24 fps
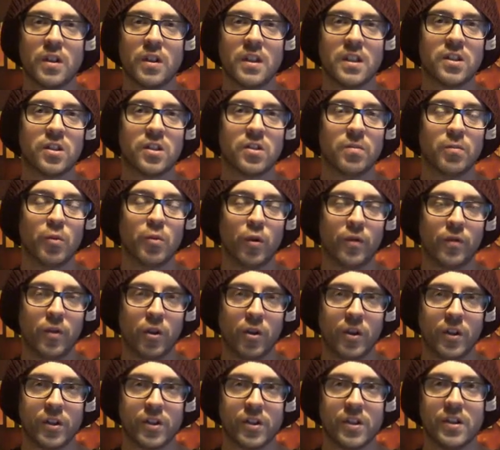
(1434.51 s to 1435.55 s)
It needs to move
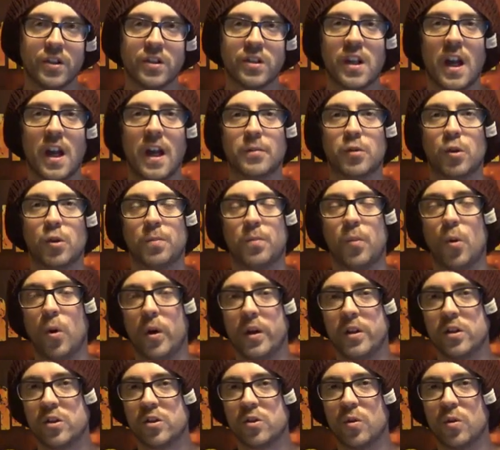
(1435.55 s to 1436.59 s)
units, needs to capture
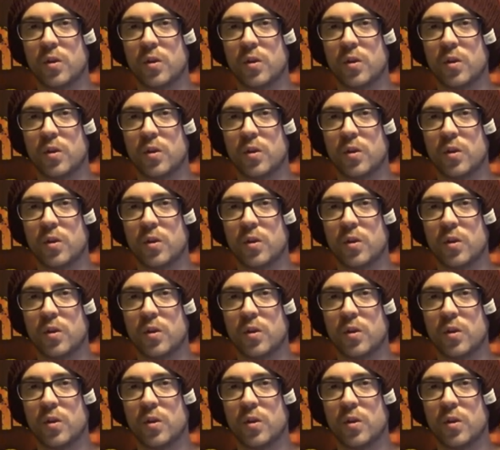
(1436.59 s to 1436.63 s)
points.